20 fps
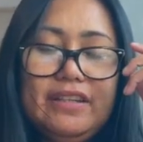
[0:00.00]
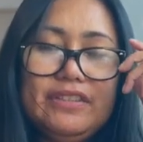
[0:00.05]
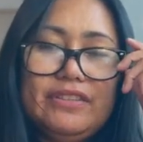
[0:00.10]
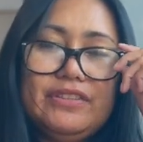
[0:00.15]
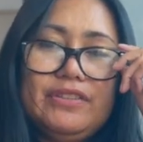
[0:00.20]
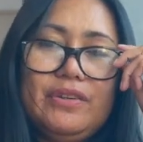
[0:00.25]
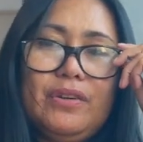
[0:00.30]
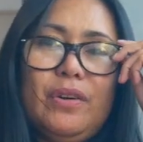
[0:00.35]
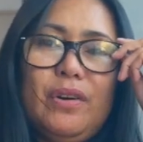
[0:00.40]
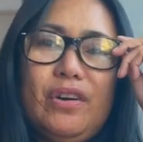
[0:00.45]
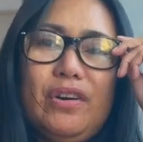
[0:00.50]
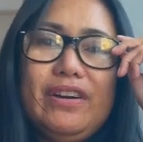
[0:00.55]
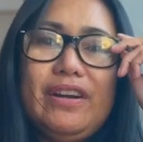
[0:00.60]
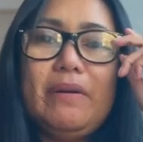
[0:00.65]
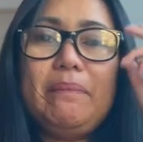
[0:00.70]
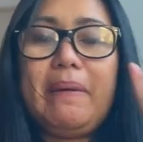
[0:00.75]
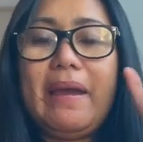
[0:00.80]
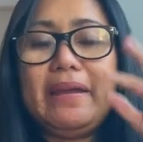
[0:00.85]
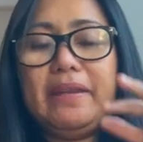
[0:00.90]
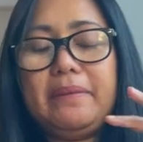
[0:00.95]
So, or
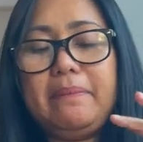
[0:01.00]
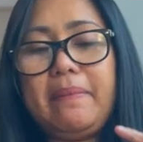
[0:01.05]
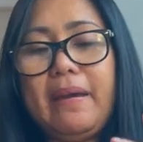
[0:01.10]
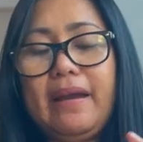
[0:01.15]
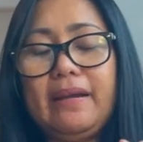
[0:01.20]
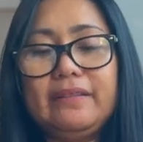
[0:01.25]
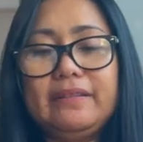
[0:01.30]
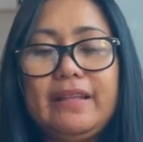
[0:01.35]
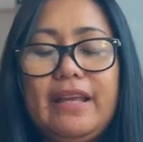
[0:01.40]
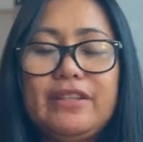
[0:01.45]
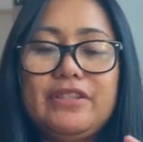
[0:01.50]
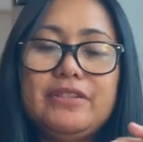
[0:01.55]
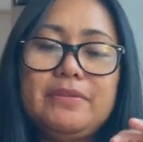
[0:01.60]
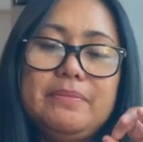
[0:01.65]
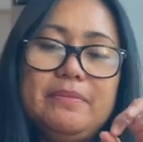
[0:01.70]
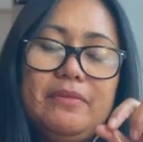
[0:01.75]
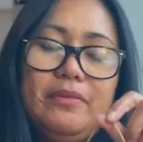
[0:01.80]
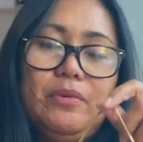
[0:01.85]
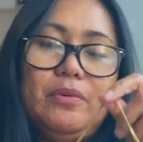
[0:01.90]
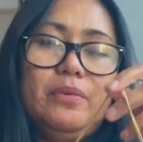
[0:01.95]
a body bag. That's
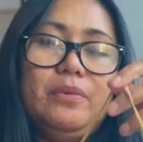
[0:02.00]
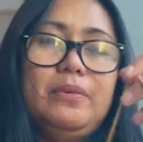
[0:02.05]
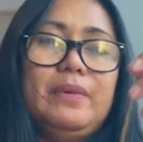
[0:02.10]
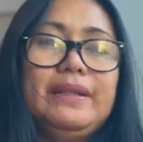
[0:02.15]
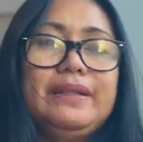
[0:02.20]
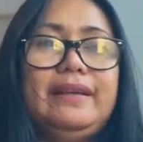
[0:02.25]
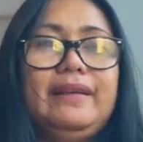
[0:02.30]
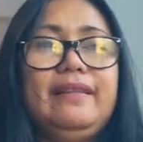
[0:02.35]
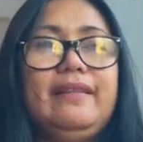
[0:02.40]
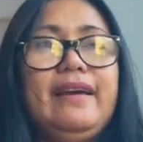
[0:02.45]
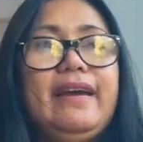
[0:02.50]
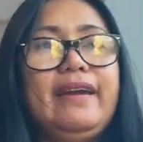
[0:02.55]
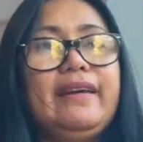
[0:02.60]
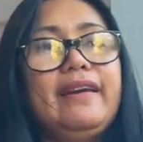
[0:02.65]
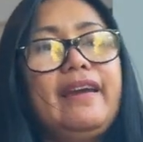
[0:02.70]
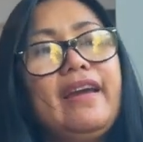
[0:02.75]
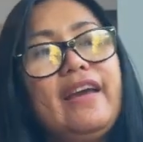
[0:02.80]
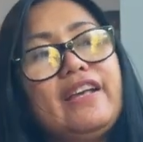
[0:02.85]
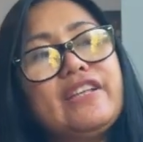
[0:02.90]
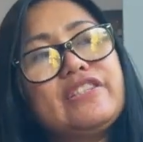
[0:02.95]
what I like
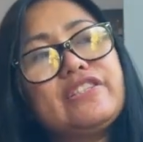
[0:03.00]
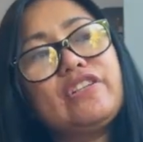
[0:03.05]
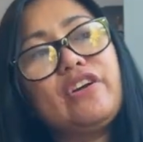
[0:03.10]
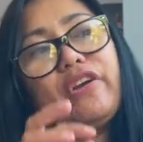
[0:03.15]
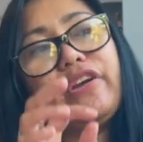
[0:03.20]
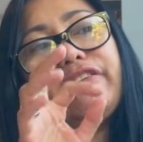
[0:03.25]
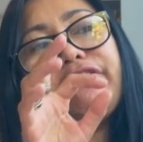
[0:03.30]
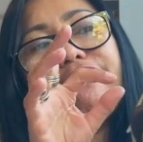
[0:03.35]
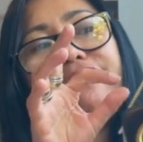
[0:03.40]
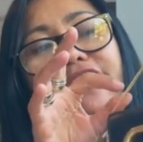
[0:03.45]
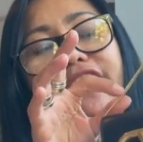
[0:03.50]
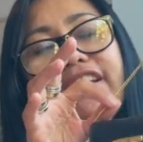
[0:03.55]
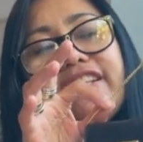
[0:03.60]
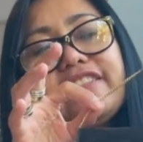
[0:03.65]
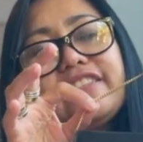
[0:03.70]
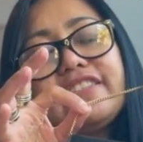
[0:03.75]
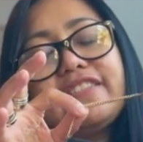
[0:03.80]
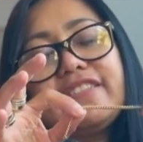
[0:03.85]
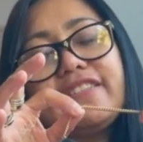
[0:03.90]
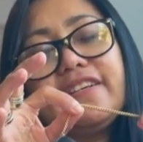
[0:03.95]
so if
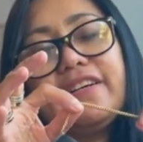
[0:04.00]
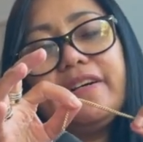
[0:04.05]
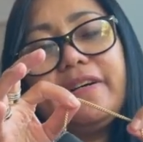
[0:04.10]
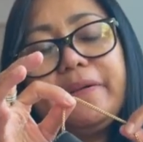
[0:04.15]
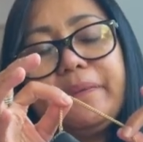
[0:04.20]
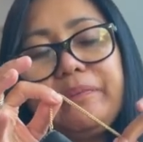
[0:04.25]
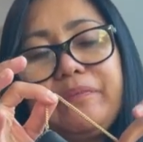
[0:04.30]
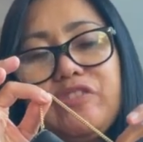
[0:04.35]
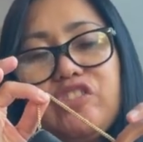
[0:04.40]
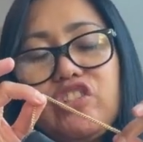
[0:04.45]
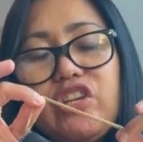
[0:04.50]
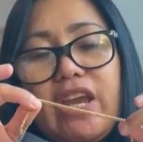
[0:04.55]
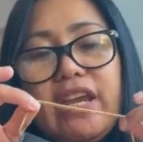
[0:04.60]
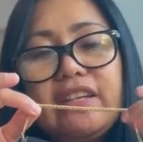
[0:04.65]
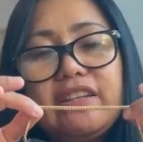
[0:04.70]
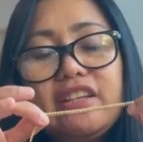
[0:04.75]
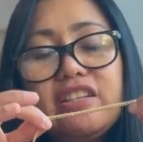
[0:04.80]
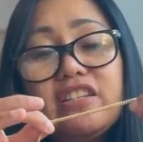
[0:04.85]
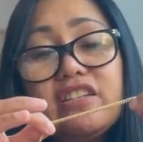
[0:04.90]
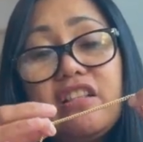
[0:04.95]
this um,
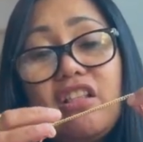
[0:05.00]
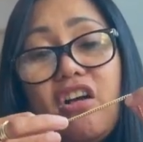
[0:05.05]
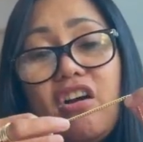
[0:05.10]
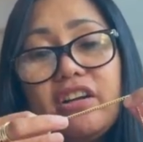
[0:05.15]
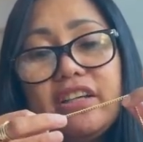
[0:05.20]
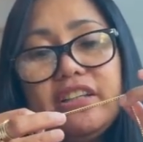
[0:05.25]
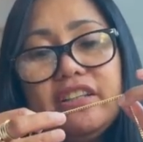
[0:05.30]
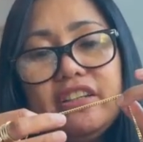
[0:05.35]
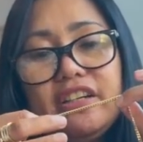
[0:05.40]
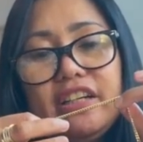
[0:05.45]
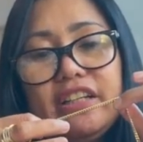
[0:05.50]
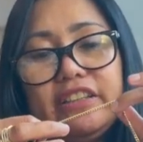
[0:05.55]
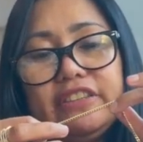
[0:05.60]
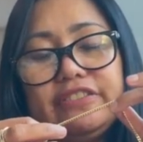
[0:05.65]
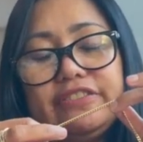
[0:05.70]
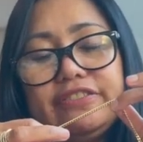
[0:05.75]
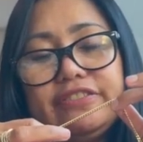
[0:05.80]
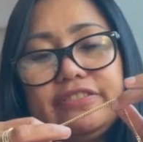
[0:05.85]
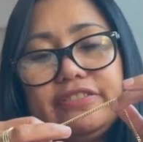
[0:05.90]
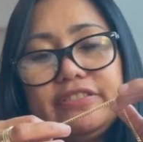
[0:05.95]
chain is long
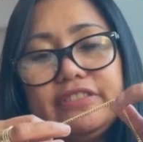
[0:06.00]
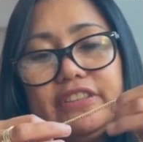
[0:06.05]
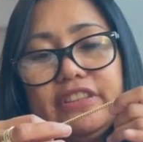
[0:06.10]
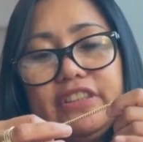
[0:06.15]
enough